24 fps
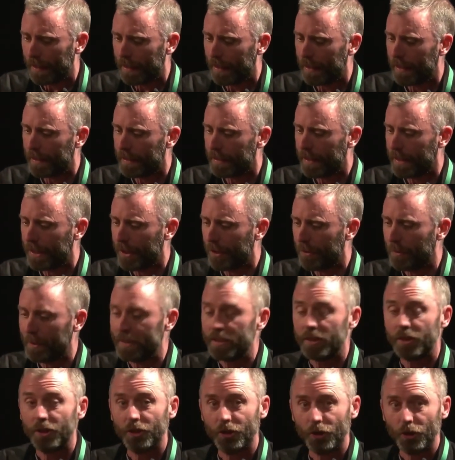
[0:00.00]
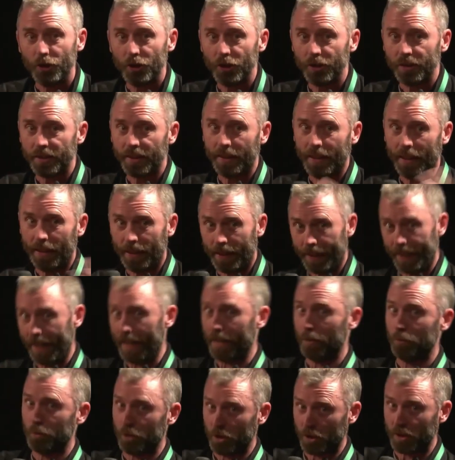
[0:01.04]
EU institutions
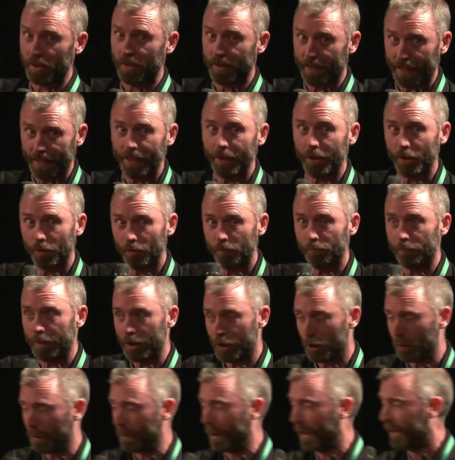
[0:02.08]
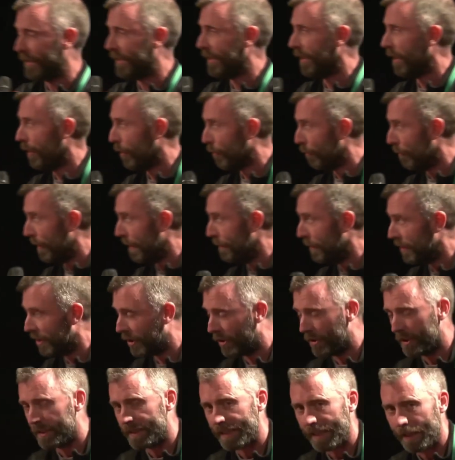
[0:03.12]
announced they had reached political agreement on
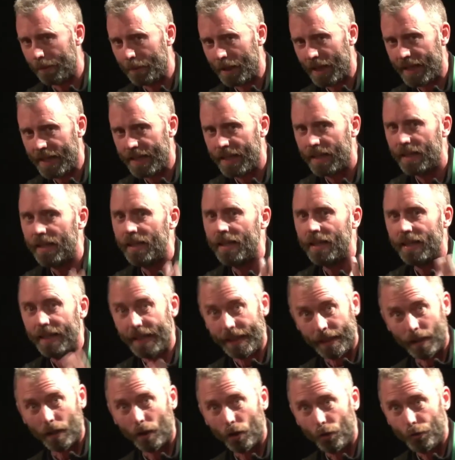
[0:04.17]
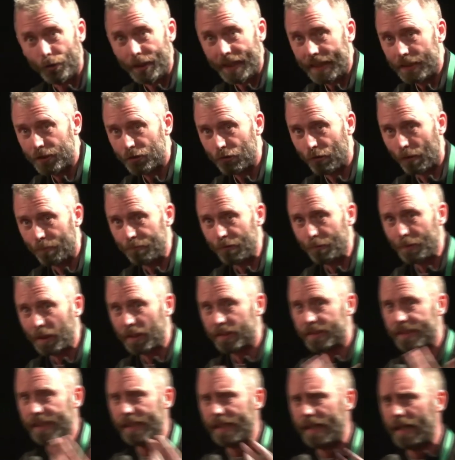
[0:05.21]
the DMA, including
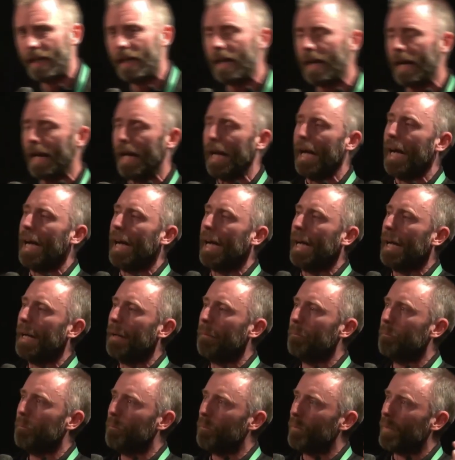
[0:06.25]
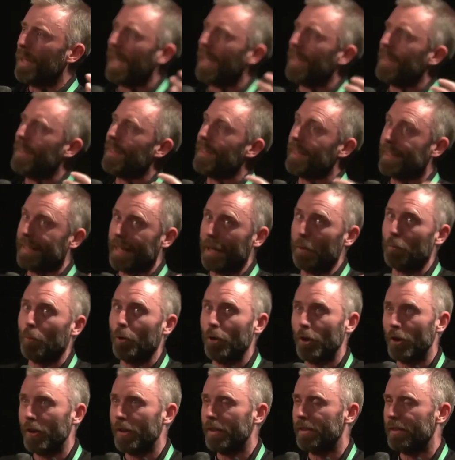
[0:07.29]
interoperability. They
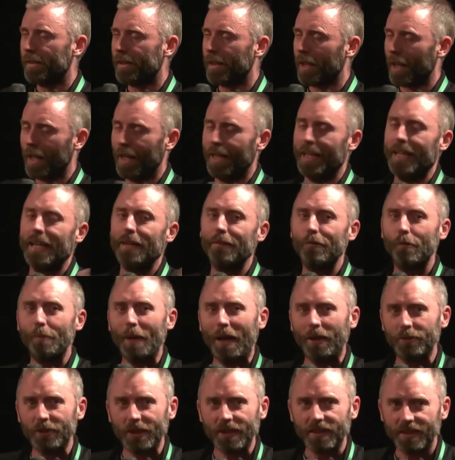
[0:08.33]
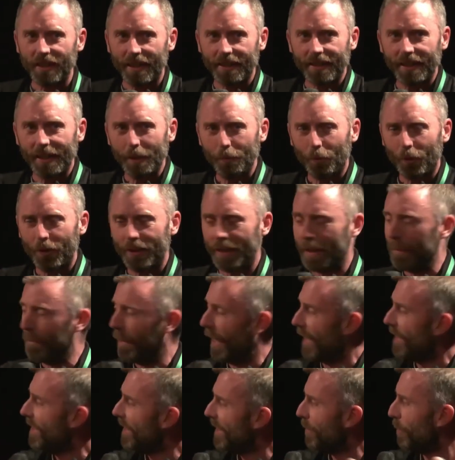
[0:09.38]
weren't clear about exactly what they
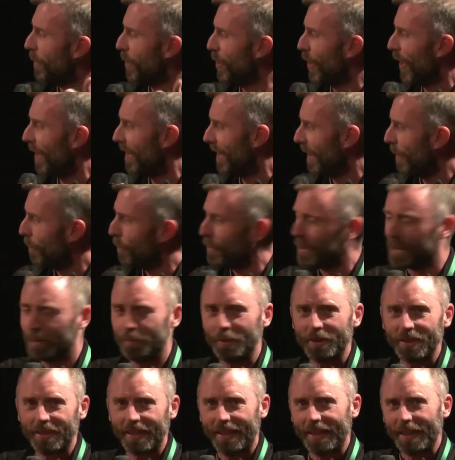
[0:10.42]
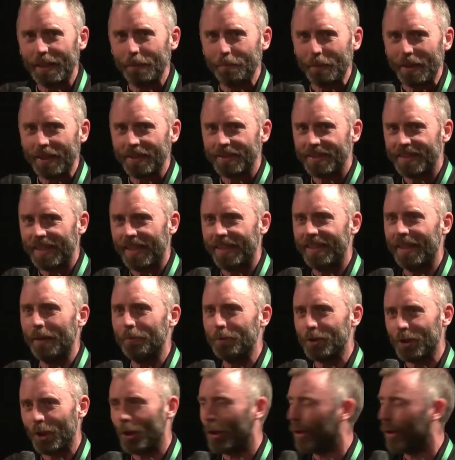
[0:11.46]
meant, which I think was a mistake, because then there was a lot